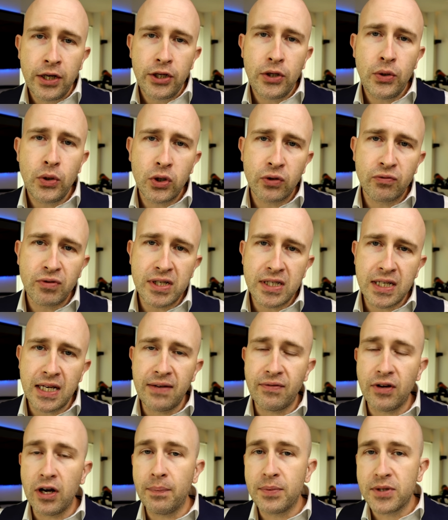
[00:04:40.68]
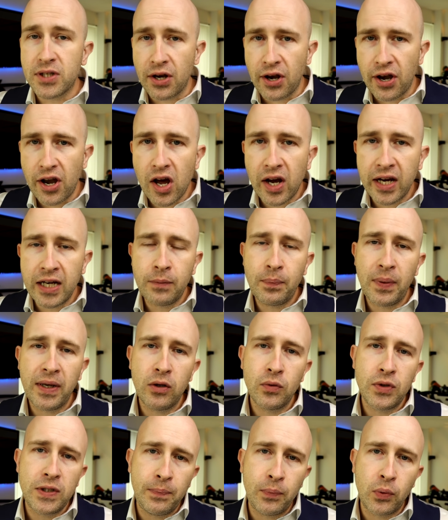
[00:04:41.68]
you could receive up to 9
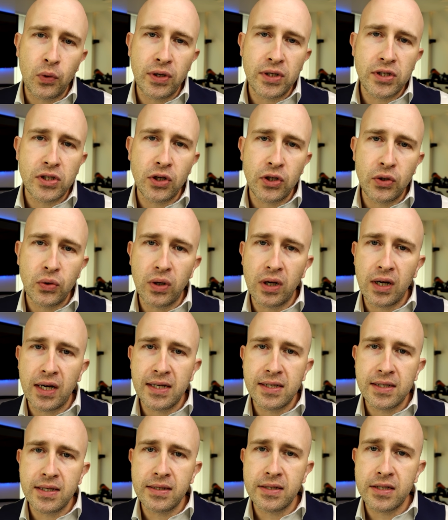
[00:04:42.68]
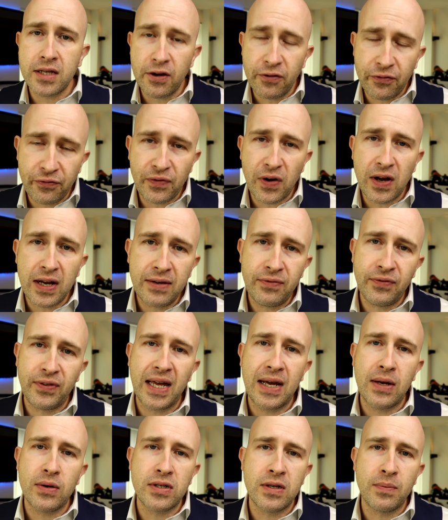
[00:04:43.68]
penalty points on your license, a
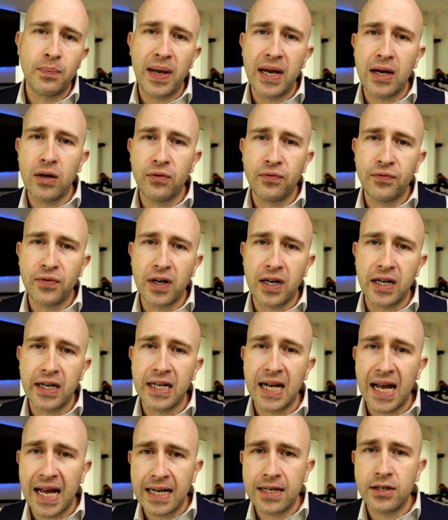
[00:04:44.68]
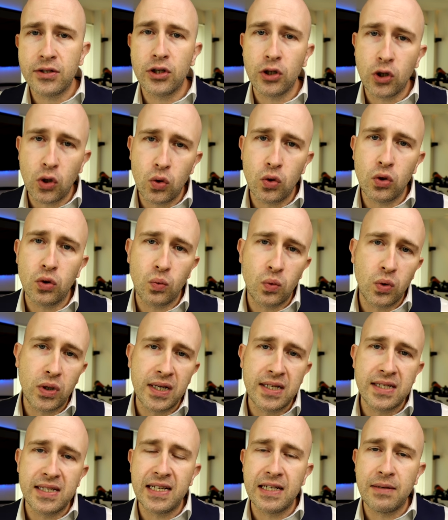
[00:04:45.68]
£5,000 fine, and the court will
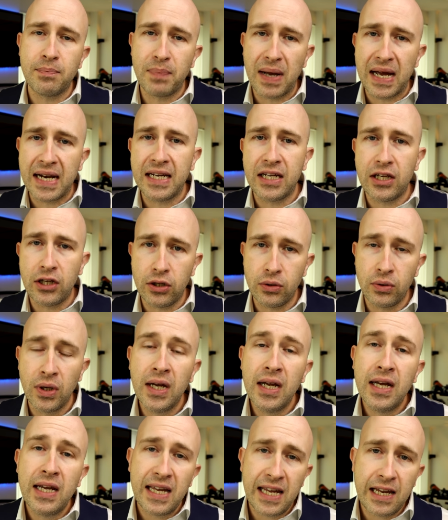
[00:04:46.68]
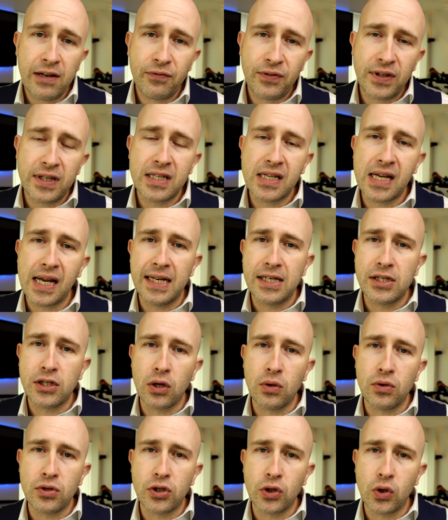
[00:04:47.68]
consider banning you if this case
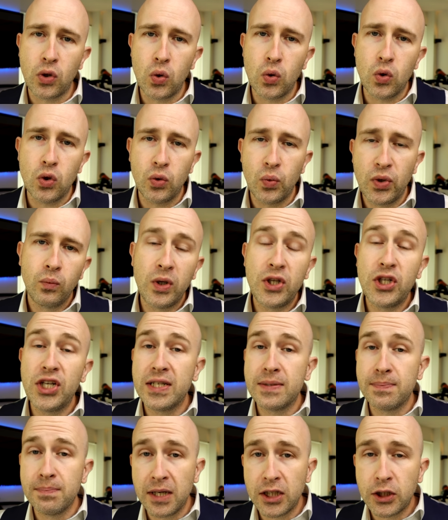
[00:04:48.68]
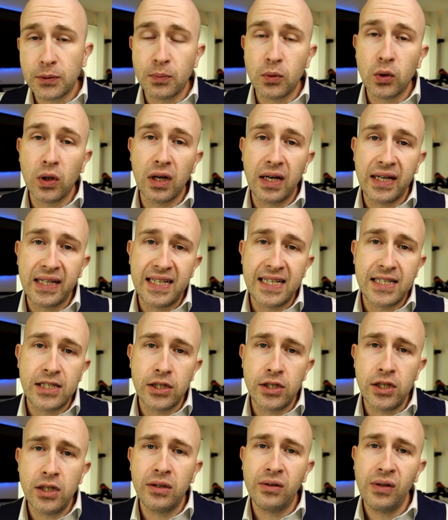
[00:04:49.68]
goes to court, which it's much more likely to
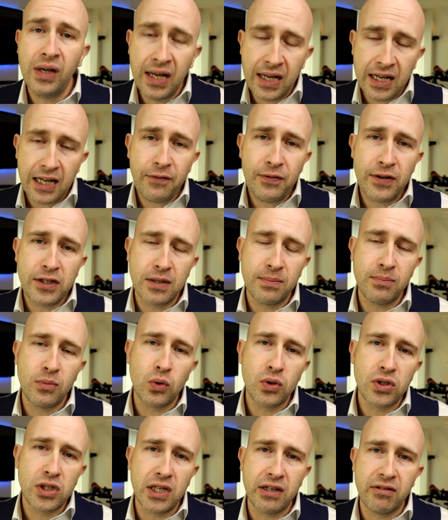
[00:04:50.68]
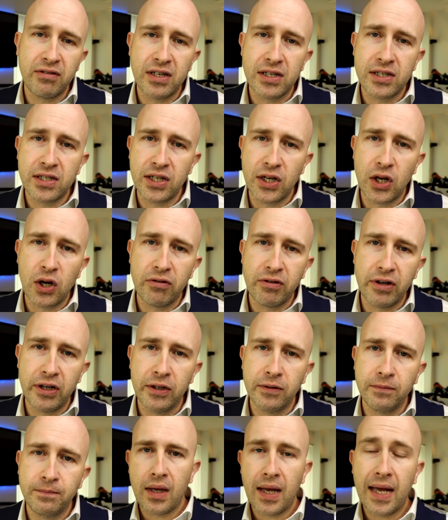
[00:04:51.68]
do if it's a more serious scenario.
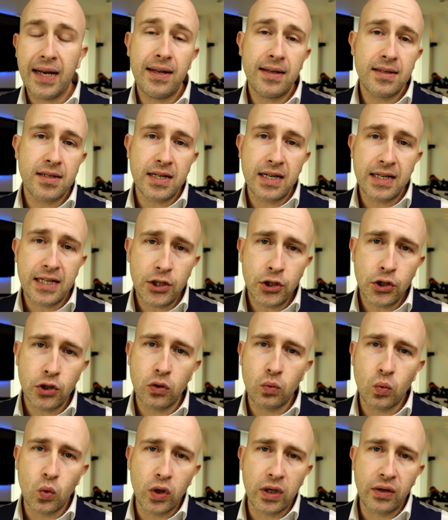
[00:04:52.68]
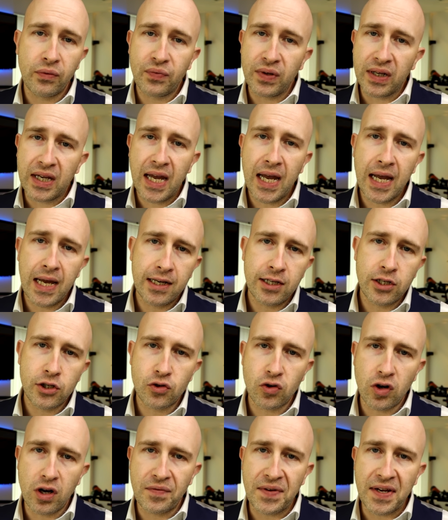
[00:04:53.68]
And as an additional warning for careless
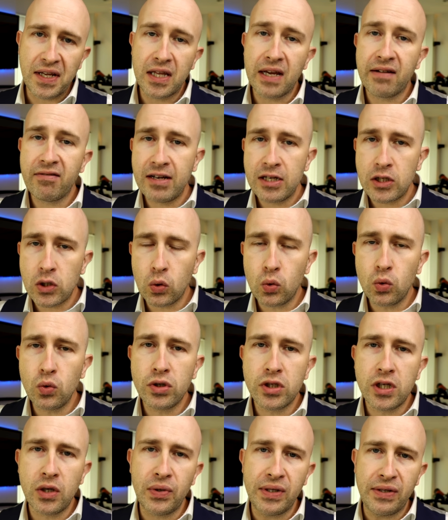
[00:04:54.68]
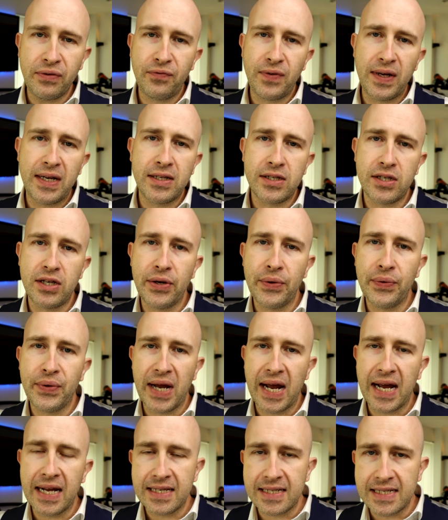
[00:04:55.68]
driving, there is also an offence known
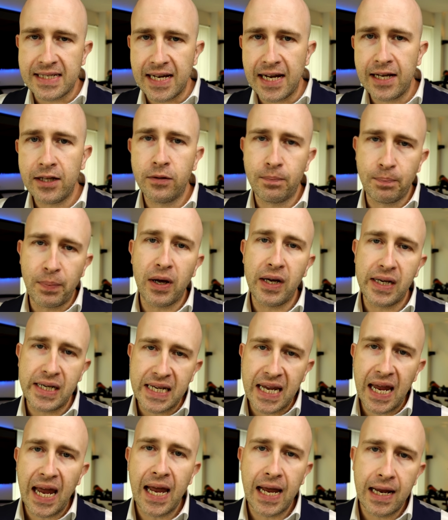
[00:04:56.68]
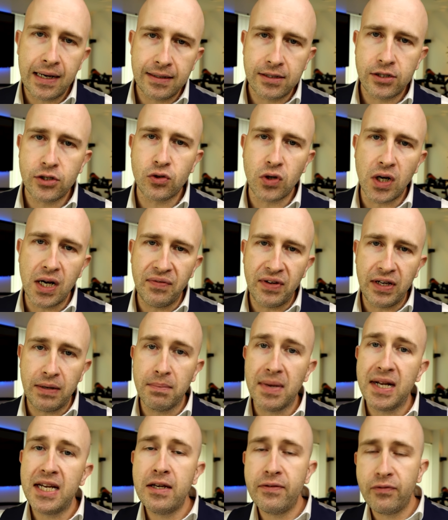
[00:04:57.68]
as death by careless driving.
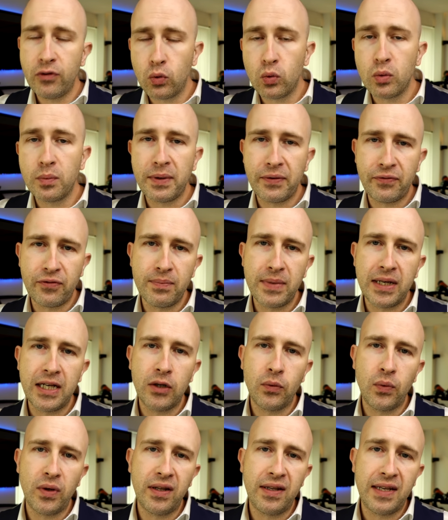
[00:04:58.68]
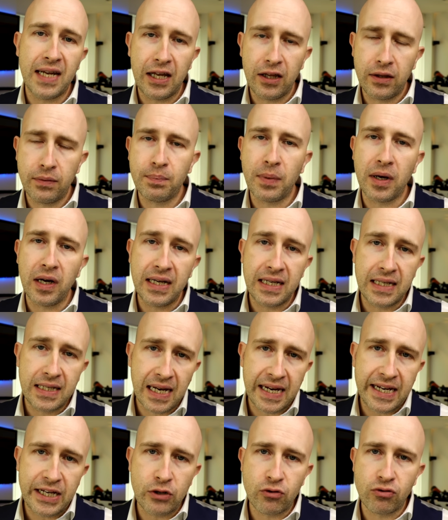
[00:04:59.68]
Many of you will be familiar with death by
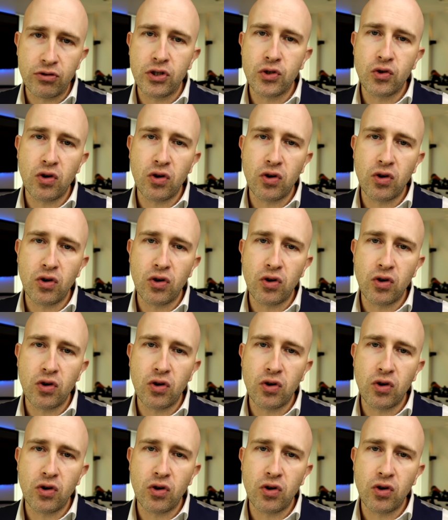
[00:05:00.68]
dangerous